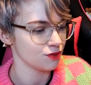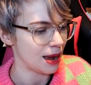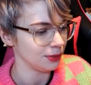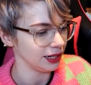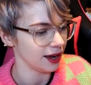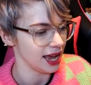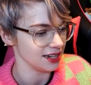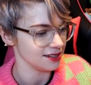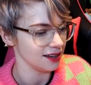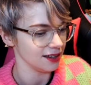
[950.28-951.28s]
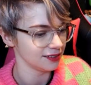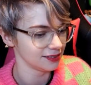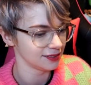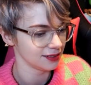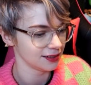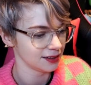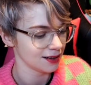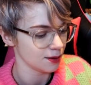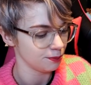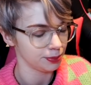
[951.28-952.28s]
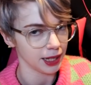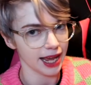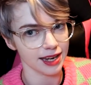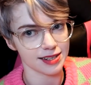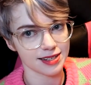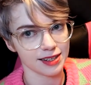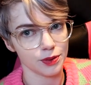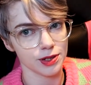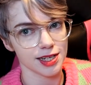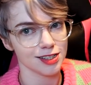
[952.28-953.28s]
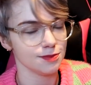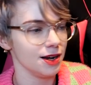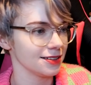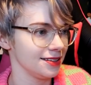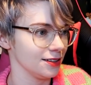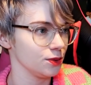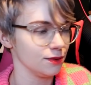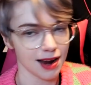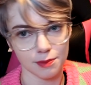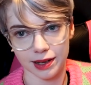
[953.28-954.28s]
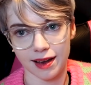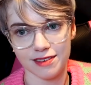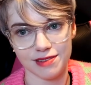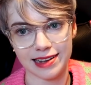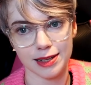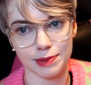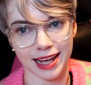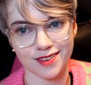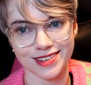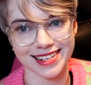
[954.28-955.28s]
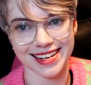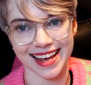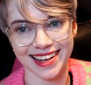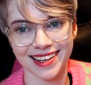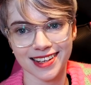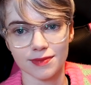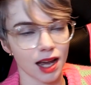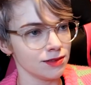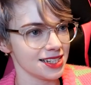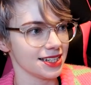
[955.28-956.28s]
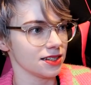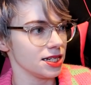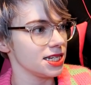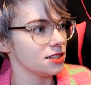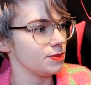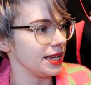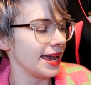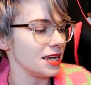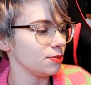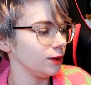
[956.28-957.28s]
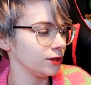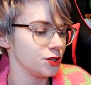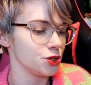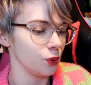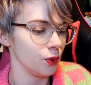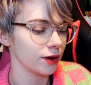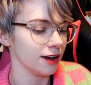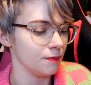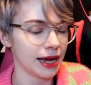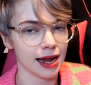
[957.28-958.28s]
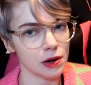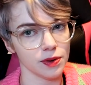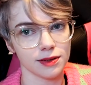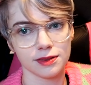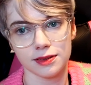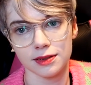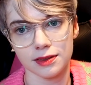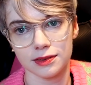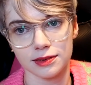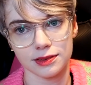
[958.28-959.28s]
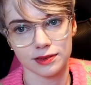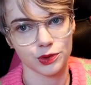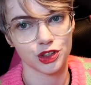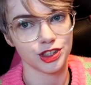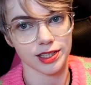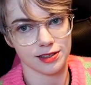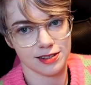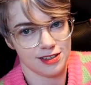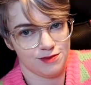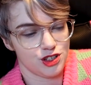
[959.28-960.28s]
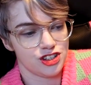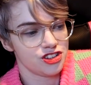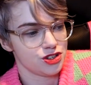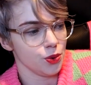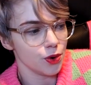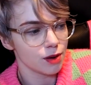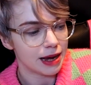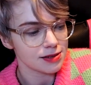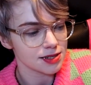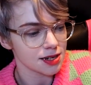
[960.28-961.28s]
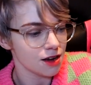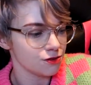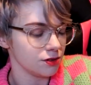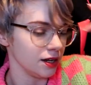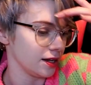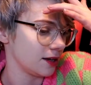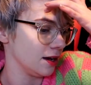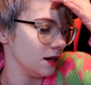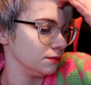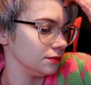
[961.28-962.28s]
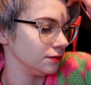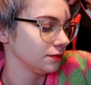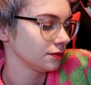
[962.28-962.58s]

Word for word: rambling I had uh, planned, in quotation marks. I think that's all the rambling I had vaguely planned for today. I'm just excited to be able to talk about to, to, to, just talk about stuff. Like um,